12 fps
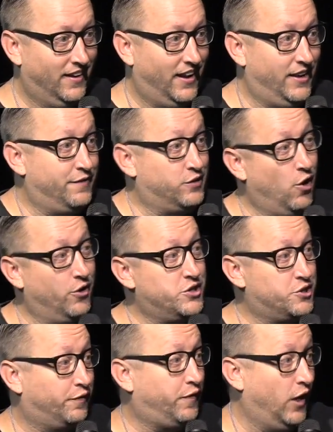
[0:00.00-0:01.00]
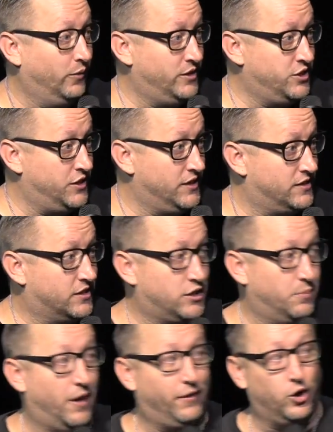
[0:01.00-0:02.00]
And as long as you're following Jesus,
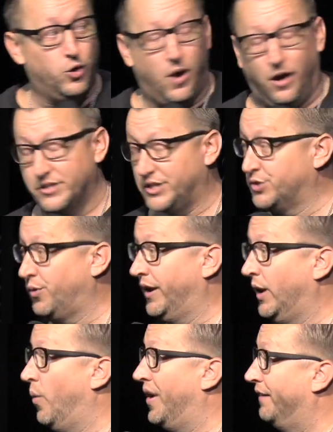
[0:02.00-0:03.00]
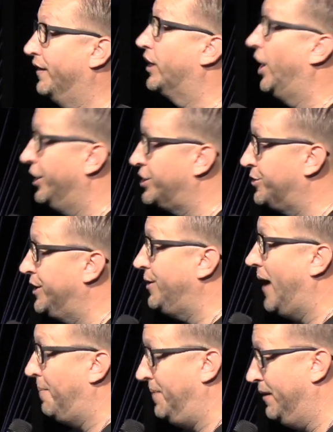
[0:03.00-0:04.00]
no matter who else is running whatever country you
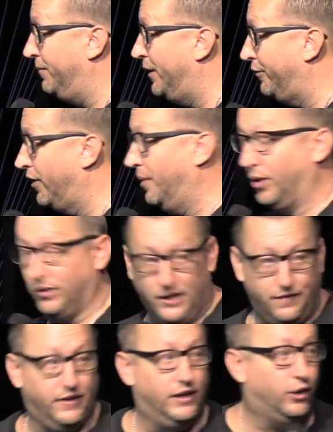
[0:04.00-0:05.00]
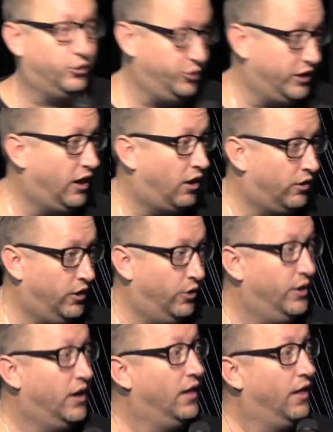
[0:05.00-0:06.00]
happen to be from or live in, including our
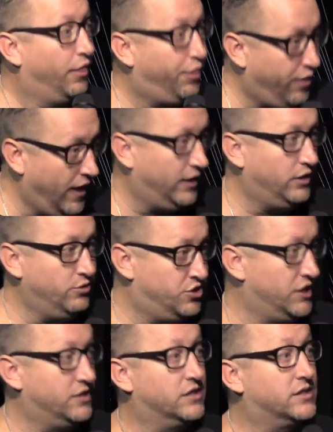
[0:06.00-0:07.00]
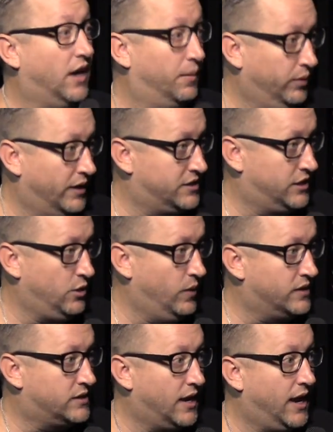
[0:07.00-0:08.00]
own, thank you, Jesus. God bless the
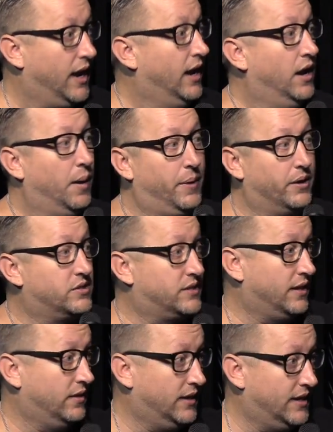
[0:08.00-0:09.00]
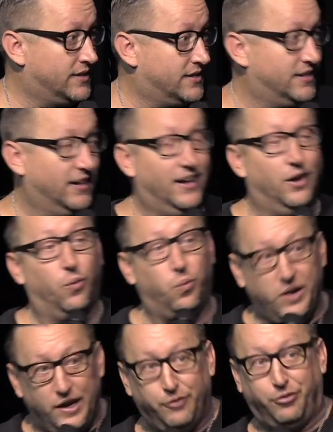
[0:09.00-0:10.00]
USA. But I'll say this,
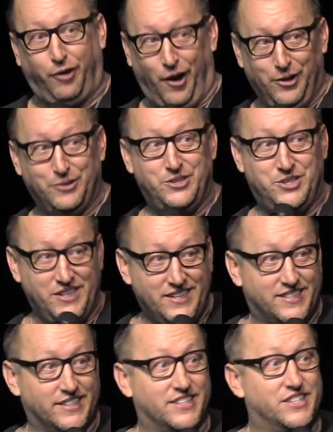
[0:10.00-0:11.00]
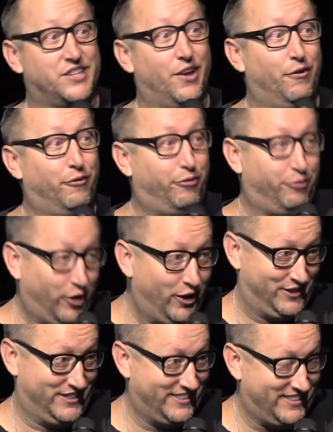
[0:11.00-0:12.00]
we follow Jesus
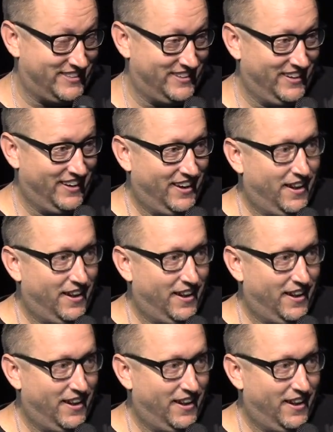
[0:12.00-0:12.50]
first.